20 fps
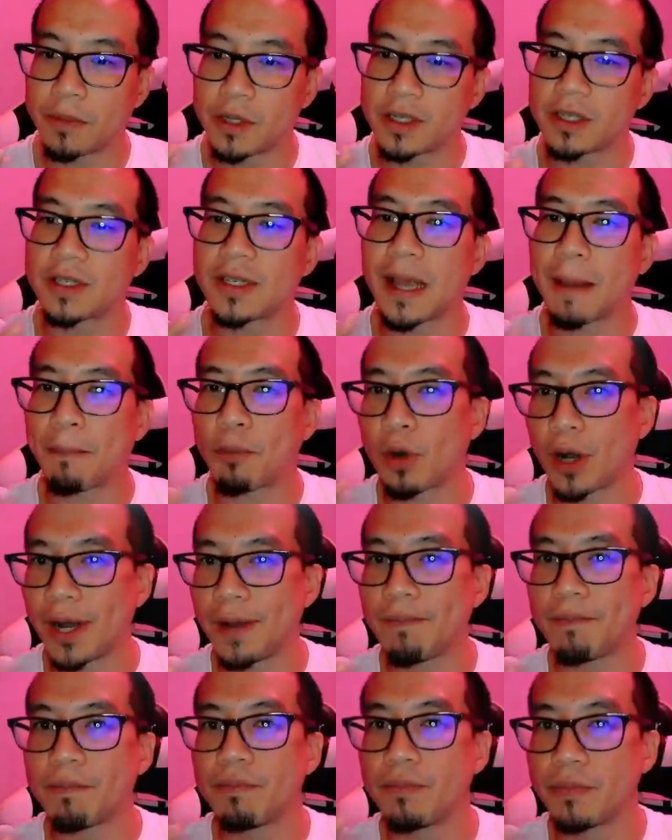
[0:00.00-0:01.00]
to
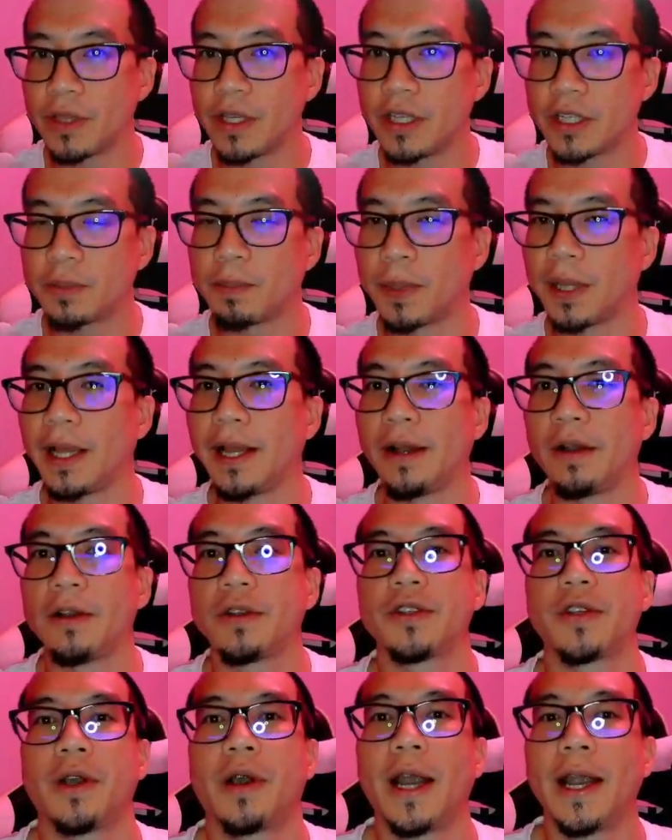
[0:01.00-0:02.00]
separate these
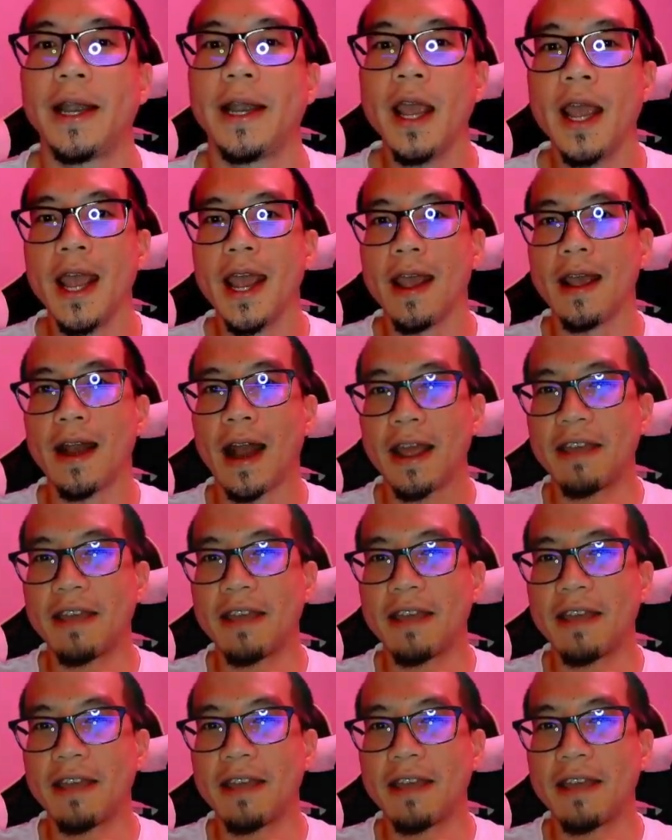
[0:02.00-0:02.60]
players, all right? And I